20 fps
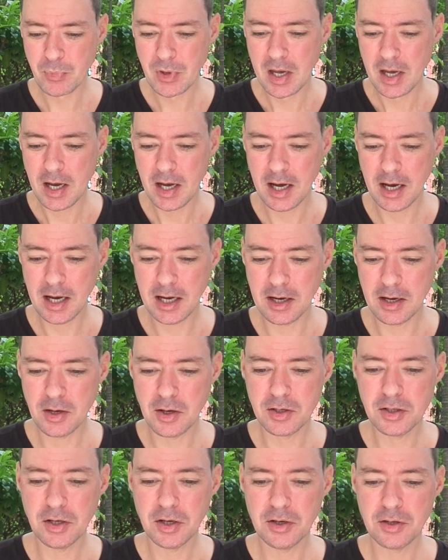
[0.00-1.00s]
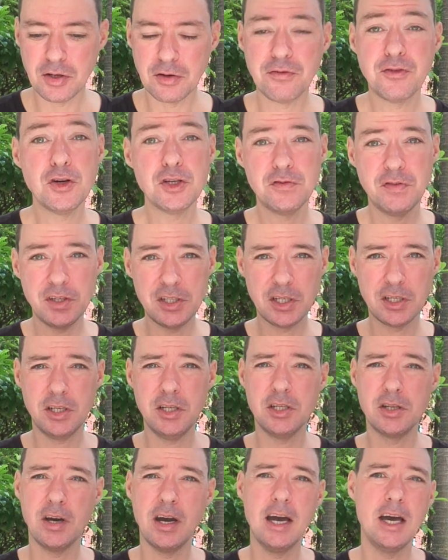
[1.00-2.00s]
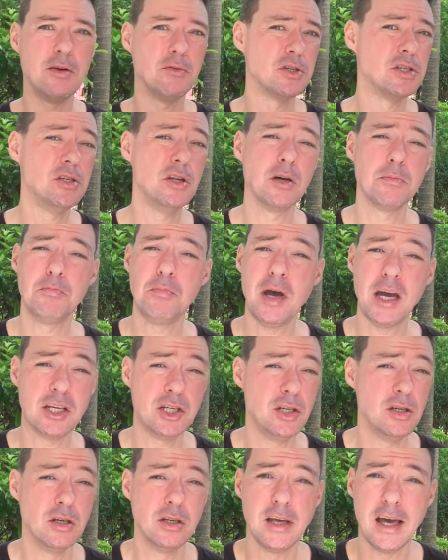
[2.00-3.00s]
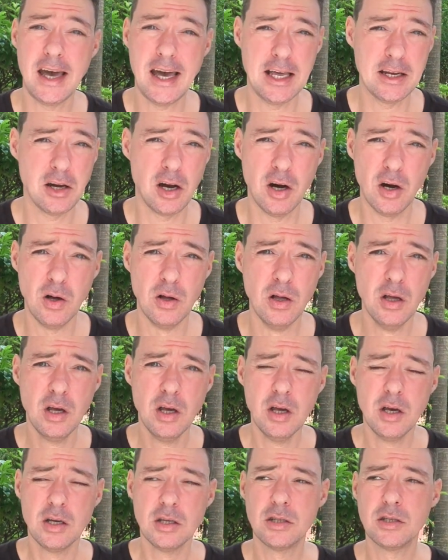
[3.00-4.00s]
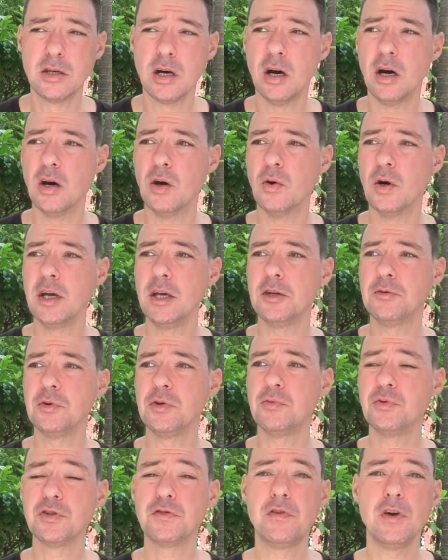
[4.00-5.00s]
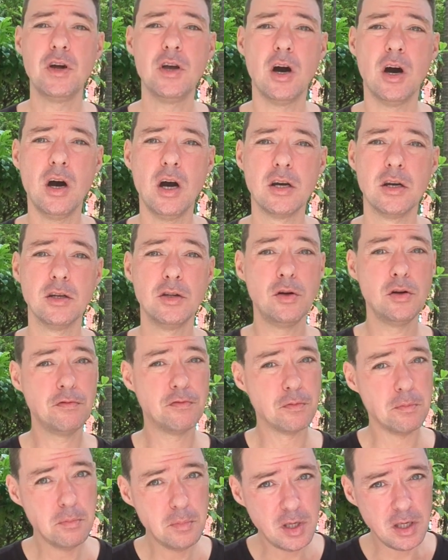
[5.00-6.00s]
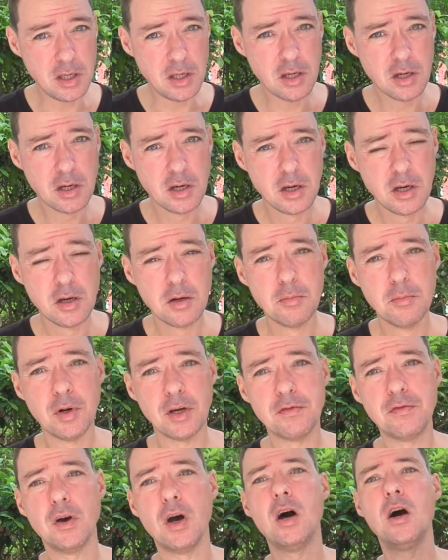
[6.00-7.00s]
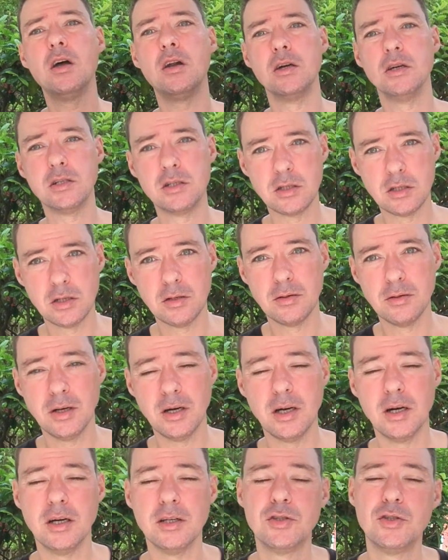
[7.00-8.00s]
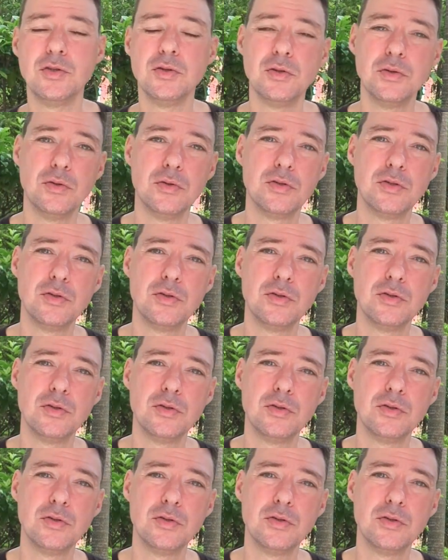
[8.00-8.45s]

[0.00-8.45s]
the first physics teacher I had was not passionate at all. So it was very hard, not only for me, but for others to